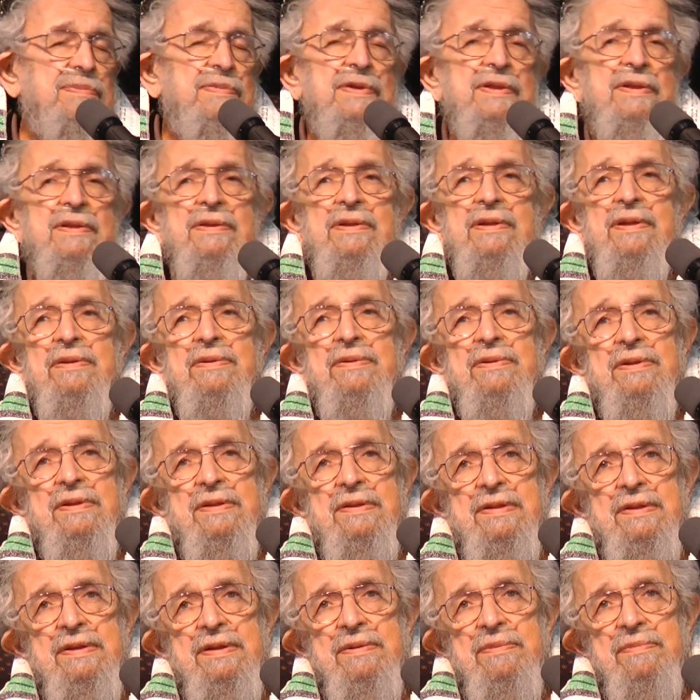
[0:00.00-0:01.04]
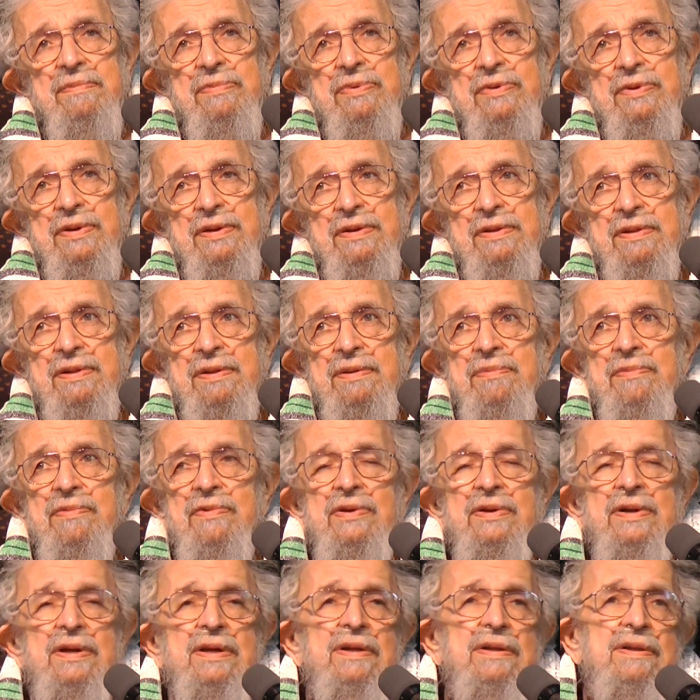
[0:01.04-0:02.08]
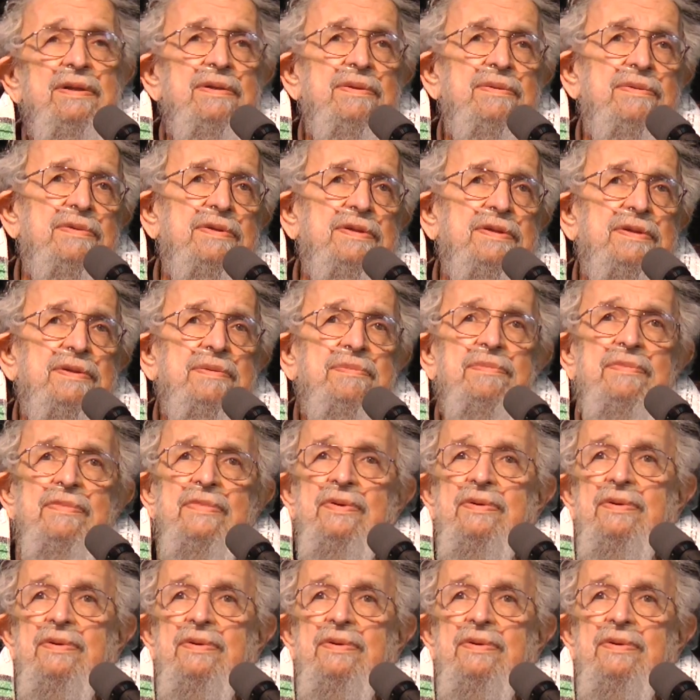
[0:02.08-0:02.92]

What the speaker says: whether it's in Buddhism or Hinduism